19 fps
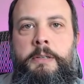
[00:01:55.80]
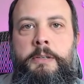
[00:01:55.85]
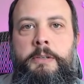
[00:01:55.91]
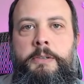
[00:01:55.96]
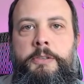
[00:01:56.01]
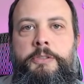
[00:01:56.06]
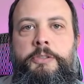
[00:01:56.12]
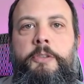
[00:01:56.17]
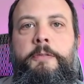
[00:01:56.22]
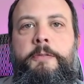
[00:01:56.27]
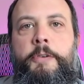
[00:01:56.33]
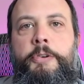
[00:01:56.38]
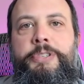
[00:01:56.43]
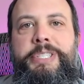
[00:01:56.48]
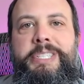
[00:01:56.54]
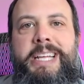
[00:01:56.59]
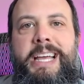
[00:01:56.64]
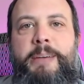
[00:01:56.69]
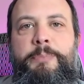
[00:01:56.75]
So
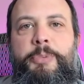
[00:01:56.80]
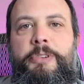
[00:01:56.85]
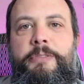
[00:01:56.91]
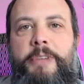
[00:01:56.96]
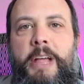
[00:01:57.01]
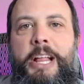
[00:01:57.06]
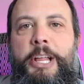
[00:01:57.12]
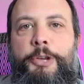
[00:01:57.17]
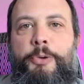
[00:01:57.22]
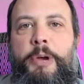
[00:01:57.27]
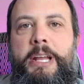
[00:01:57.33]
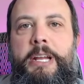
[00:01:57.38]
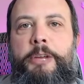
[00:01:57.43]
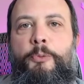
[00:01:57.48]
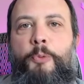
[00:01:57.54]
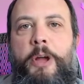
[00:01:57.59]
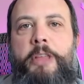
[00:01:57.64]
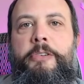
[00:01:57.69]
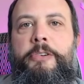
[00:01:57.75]
first step in
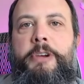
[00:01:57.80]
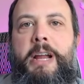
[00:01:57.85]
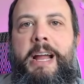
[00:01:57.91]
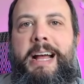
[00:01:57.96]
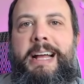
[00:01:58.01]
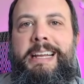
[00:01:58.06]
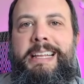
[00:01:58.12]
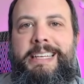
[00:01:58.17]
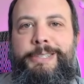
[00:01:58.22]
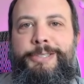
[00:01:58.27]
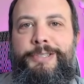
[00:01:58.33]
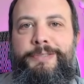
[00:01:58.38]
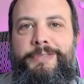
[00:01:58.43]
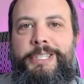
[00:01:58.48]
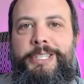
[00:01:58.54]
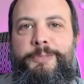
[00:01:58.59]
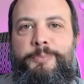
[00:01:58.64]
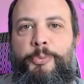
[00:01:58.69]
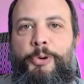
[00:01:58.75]
evaluating whether or not each of
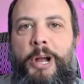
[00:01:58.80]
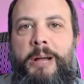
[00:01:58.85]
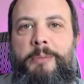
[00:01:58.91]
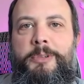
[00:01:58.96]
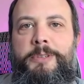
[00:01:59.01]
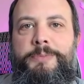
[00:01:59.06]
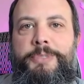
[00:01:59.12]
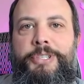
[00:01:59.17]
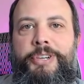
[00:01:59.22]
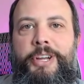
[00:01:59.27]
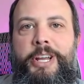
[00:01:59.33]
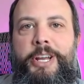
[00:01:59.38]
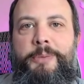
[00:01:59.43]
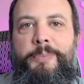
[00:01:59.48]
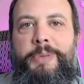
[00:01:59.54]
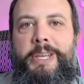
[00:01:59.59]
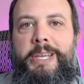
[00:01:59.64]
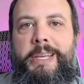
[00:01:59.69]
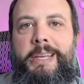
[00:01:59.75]
these problems are going to
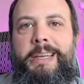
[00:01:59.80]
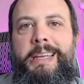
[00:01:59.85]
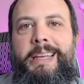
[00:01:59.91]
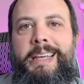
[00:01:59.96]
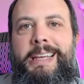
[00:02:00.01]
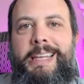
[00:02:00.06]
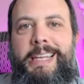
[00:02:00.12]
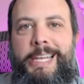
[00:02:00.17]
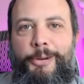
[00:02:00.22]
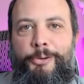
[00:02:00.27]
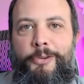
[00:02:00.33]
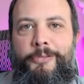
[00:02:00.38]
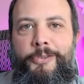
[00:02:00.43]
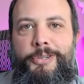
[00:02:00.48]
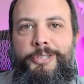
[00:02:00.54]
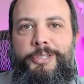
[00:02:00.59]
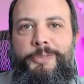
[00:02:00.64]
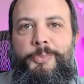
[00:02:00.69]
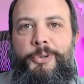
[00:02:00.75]
be
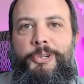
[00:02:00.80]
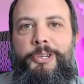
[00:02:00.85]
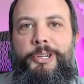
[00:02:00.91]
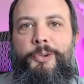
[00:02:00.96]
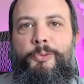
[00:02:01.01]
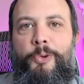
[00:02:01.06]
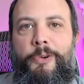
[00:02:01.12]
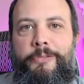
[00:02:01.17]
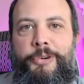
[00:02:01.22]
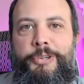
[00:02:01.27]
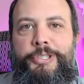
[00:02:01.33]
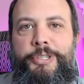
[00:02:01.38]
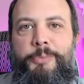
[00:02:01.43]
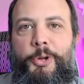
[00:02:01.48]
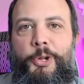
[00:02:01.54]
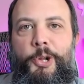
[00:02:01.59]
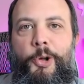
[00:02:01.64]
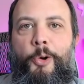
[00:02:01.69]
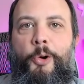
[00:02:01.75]
irreversible,
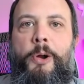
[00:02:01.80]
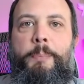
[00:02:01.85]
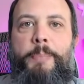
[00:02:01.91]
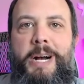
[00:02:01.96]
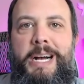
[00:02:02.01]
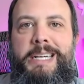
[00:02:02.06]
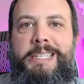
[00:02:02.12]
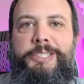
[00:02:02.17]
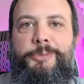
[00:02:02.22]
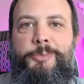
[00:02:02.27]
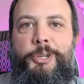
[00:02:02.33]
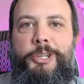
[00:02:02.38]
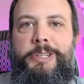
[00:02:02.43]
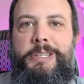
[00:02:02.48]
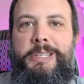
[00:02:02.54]
reversible, or impossible